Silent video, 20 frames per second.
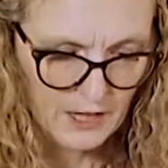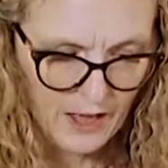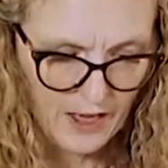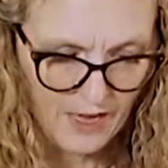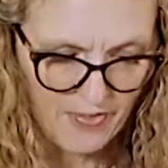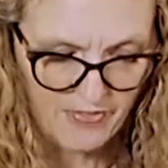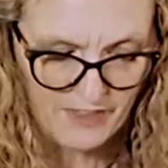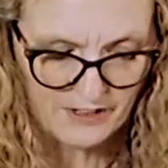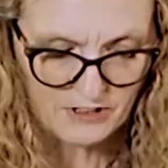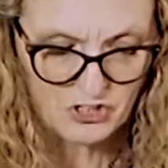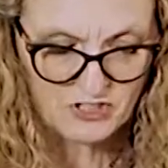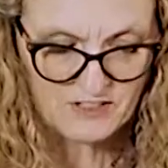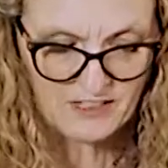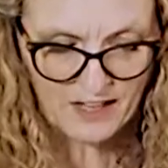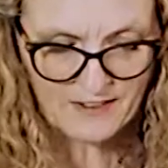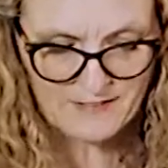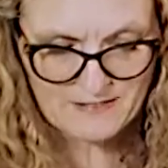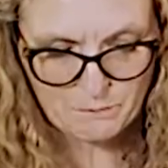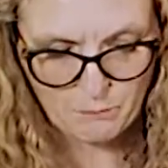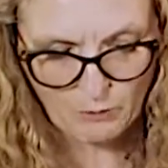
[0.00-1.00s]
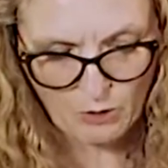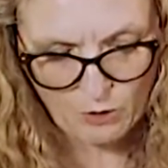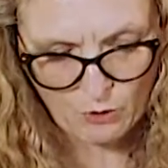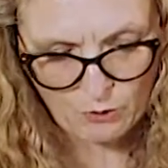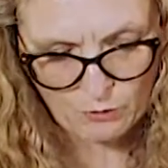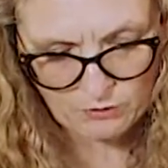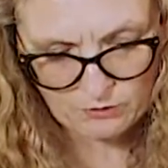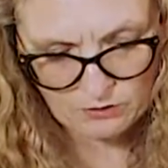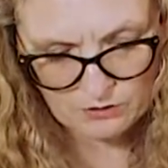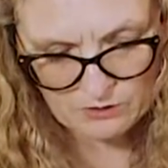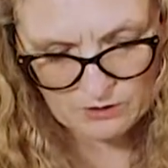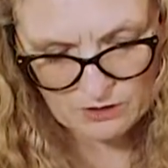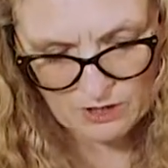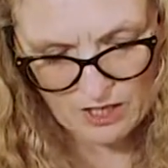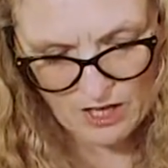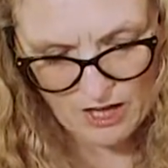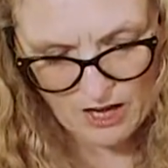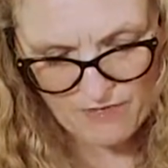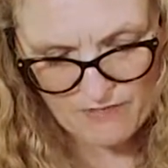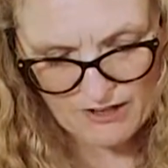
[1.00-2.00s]
and then just get a spoon
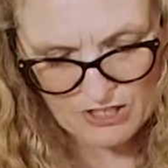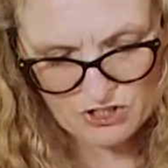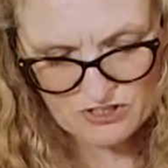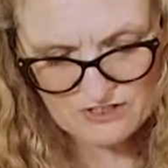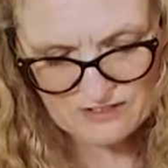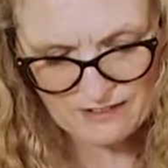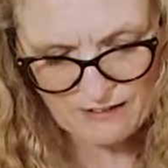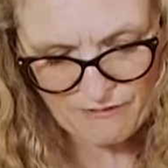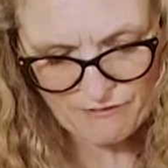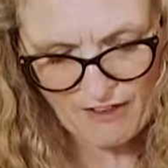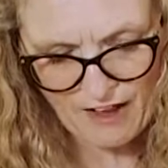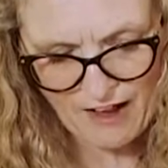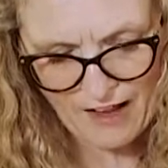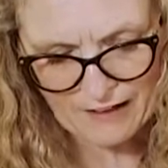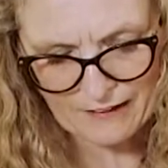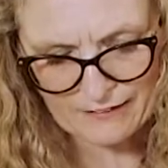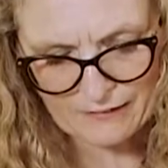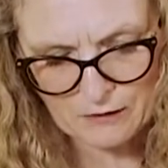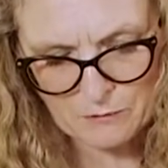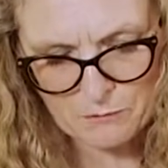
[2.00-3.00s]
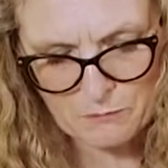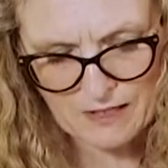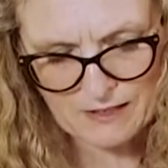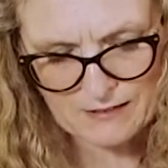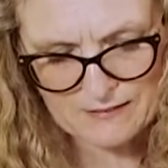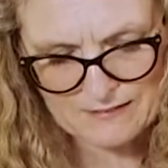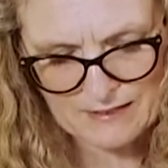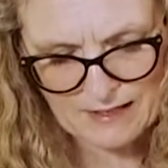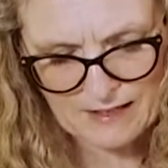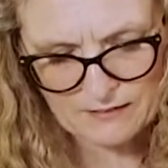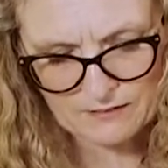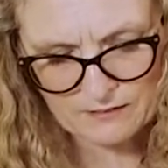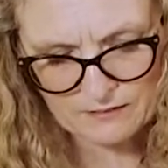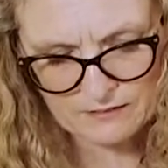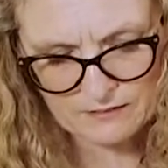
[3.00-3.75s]
and then just give that a little mix in.